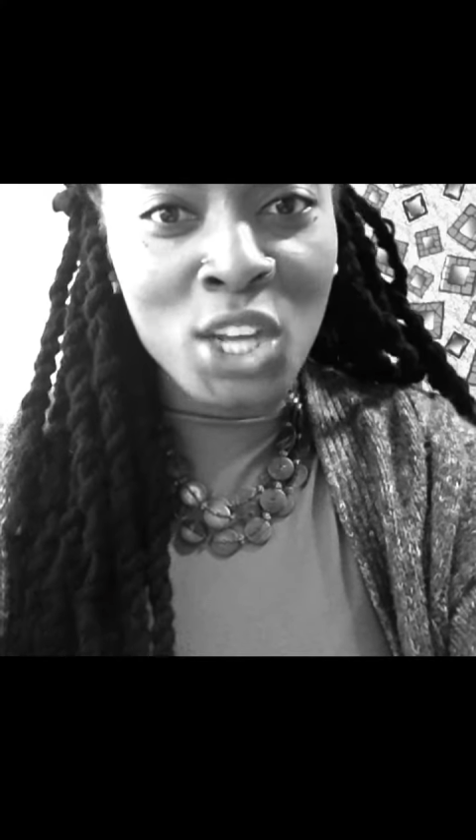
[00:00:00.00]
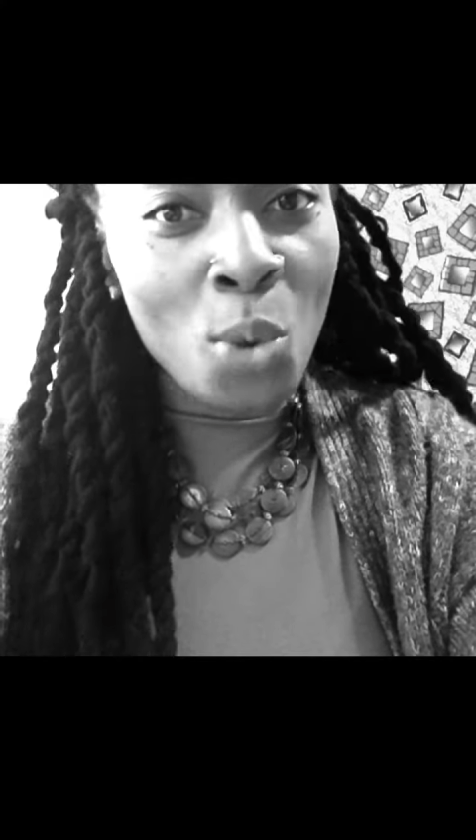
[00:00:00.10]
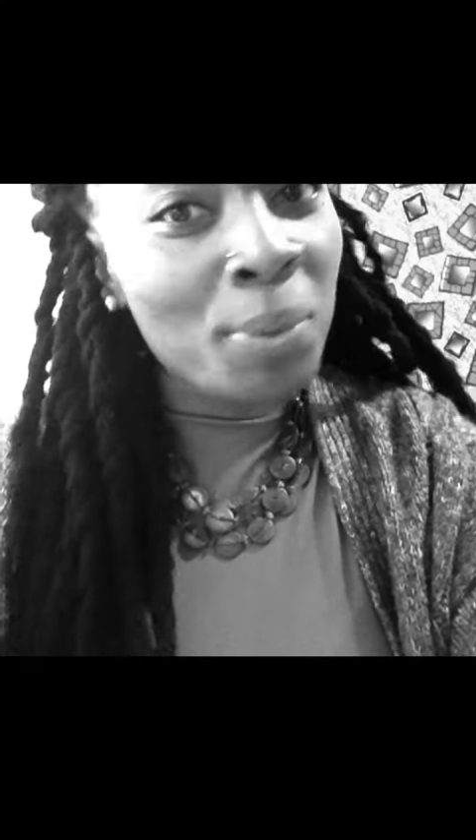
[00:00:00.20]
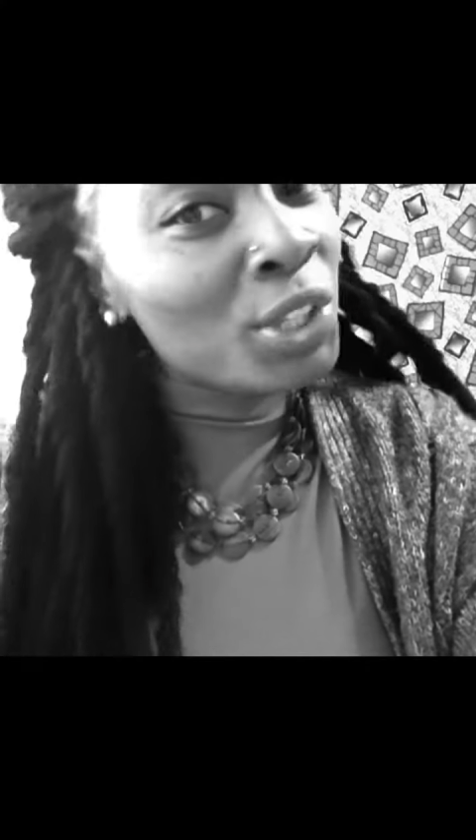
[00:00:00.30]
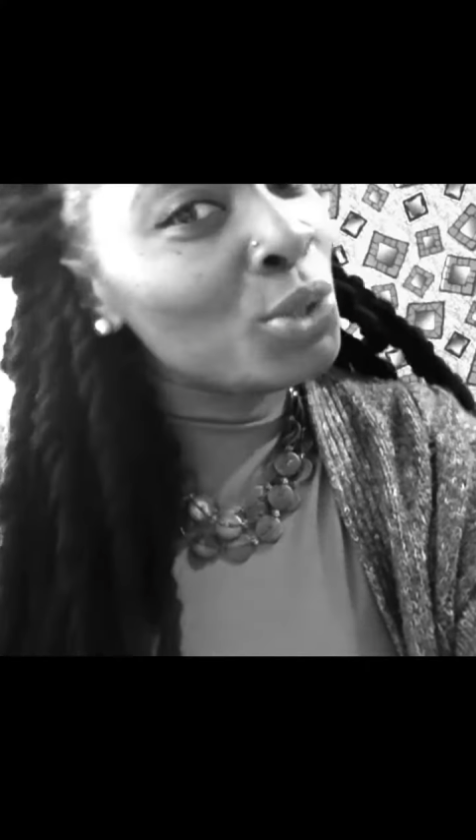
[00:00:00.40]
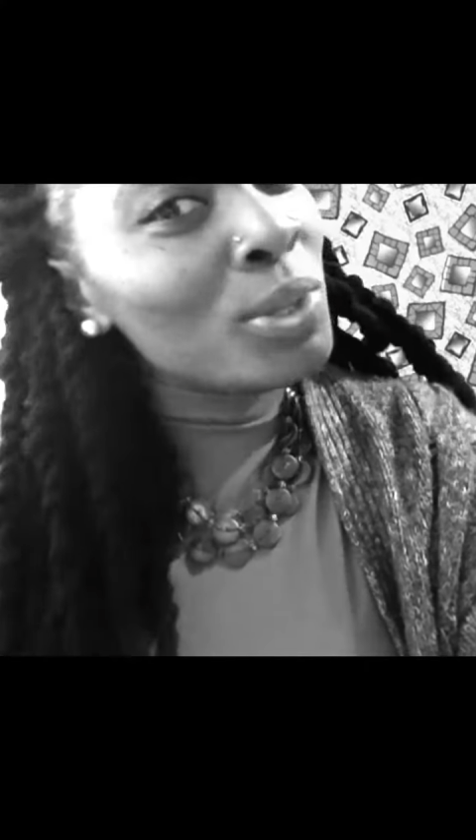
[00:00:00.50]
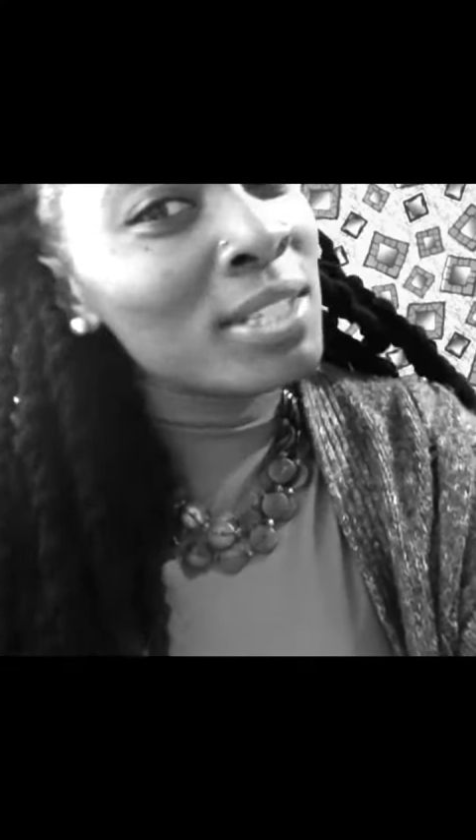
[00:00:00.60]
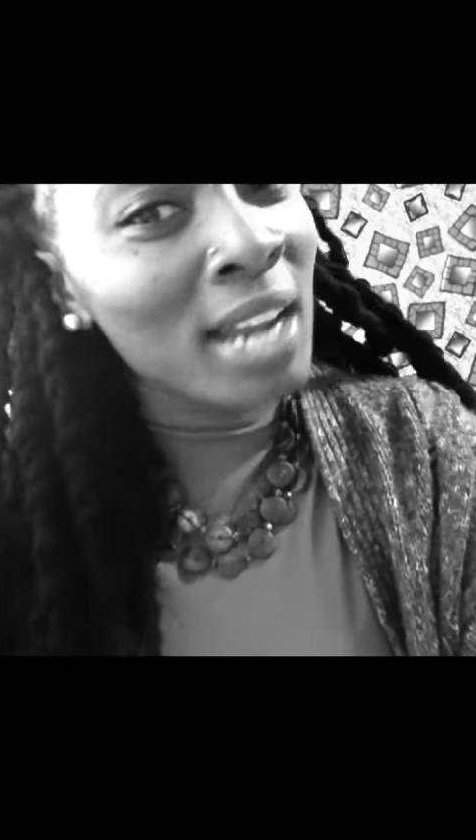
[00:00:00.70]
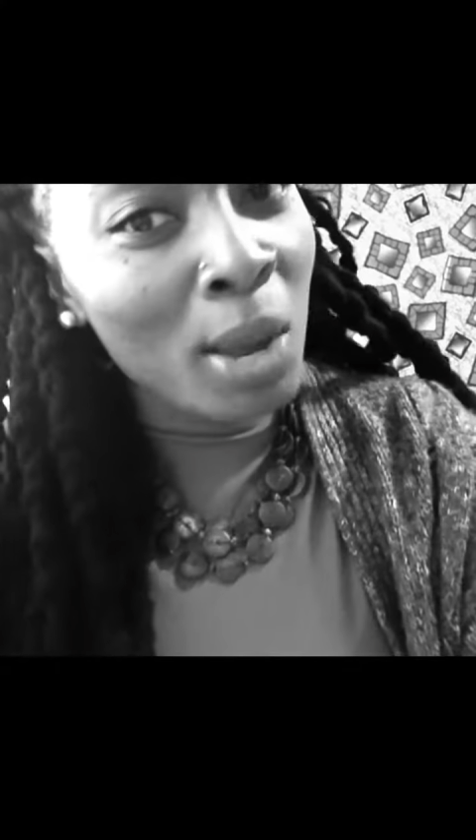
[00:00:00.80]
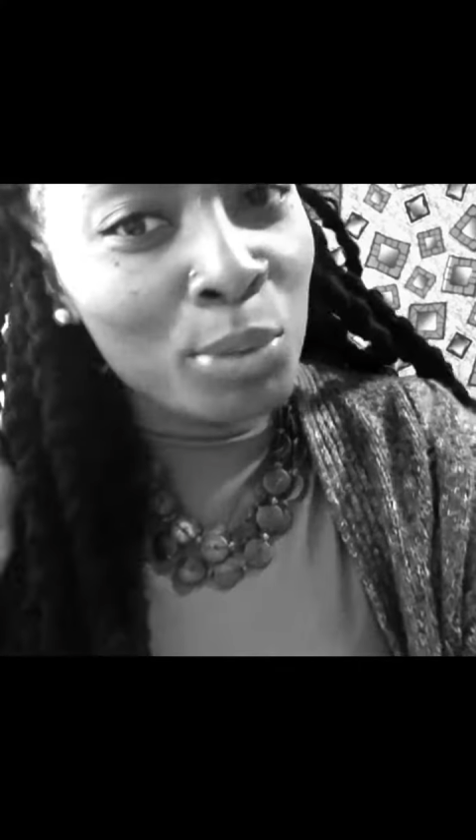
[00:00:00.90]
to open the doors
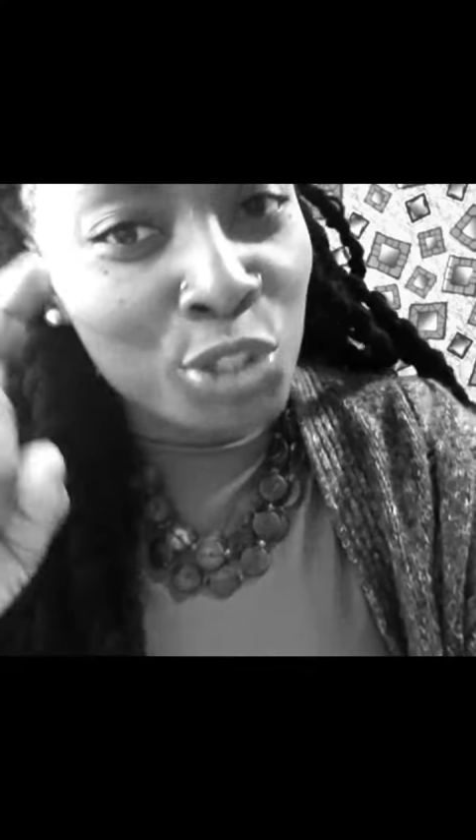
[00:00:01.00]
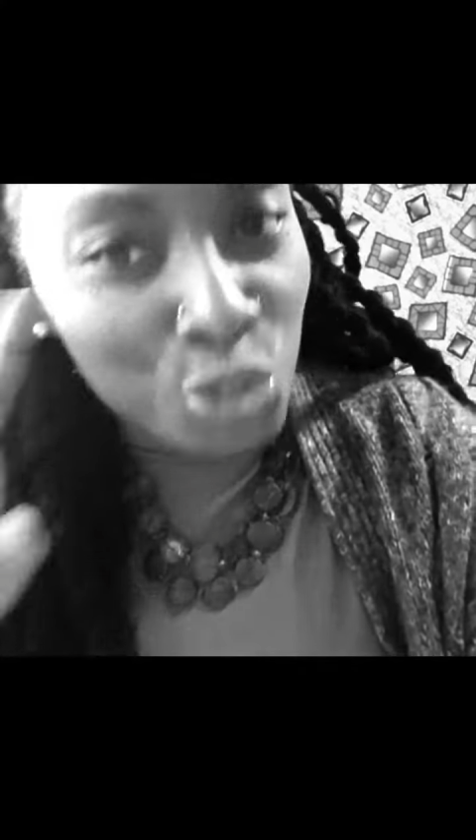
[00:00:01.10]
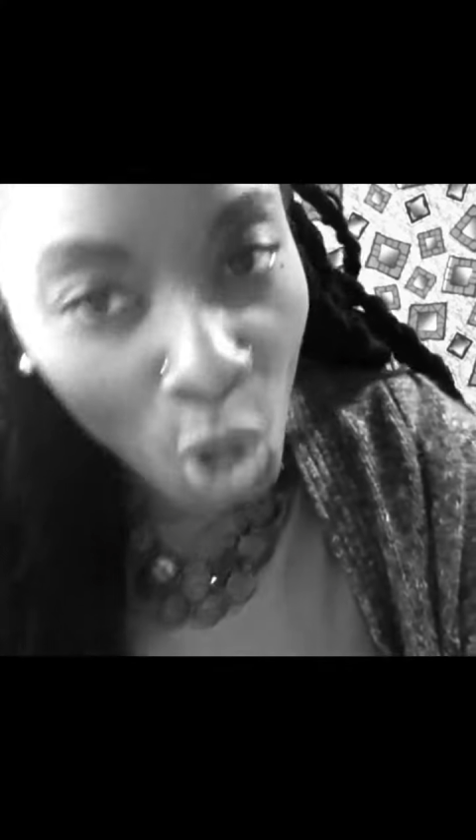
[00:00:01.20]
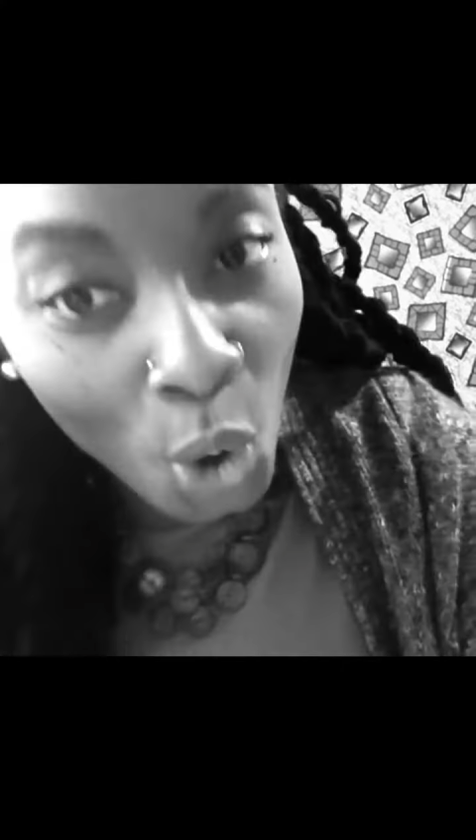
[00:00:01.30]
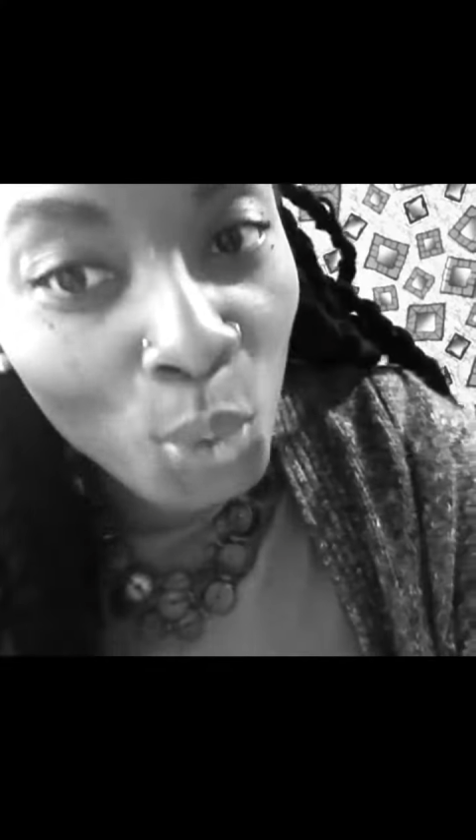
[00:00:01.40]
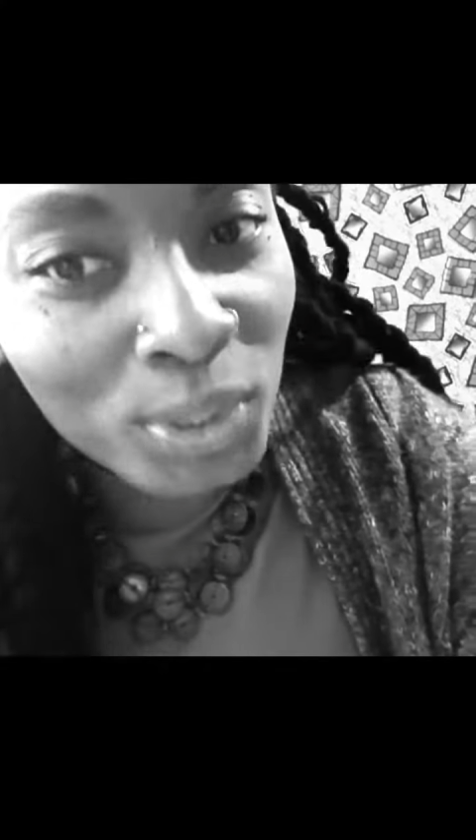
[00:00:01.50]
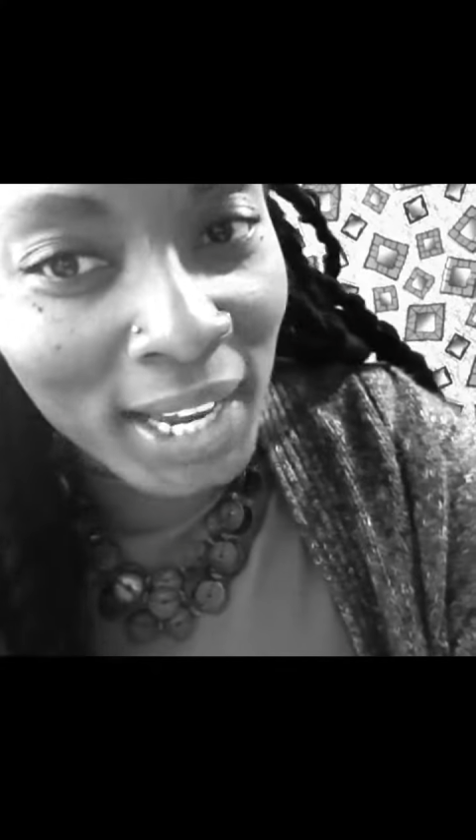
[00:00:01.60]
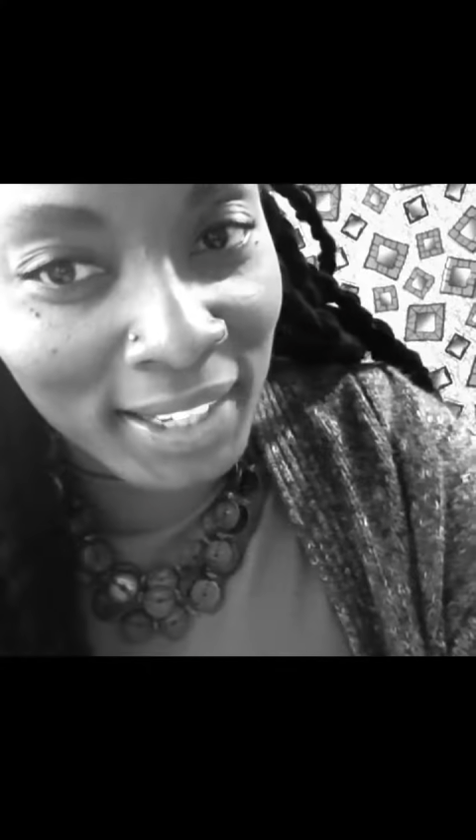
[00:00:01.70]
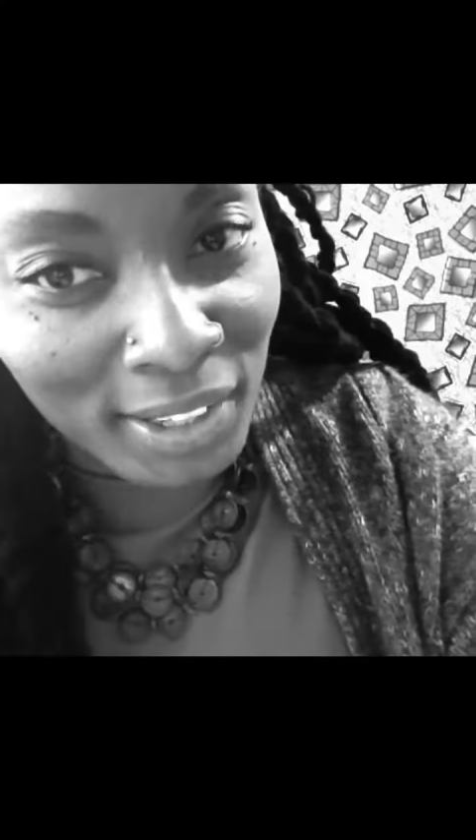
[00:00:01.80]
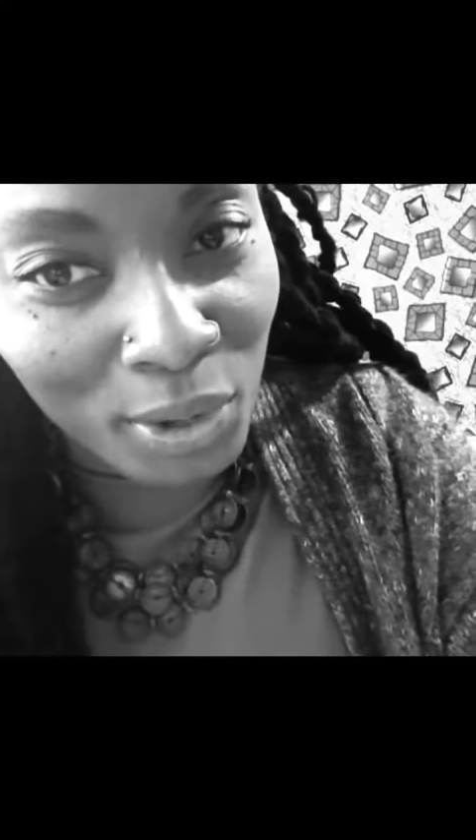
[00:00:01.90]
that I was told
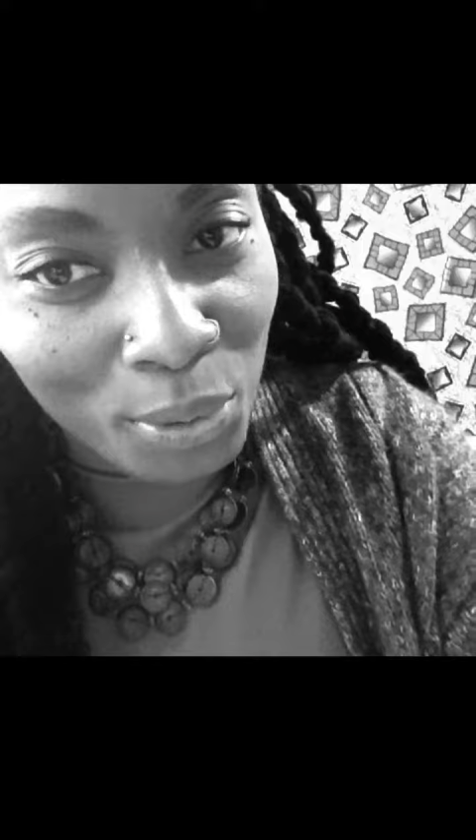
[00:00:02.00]
I could go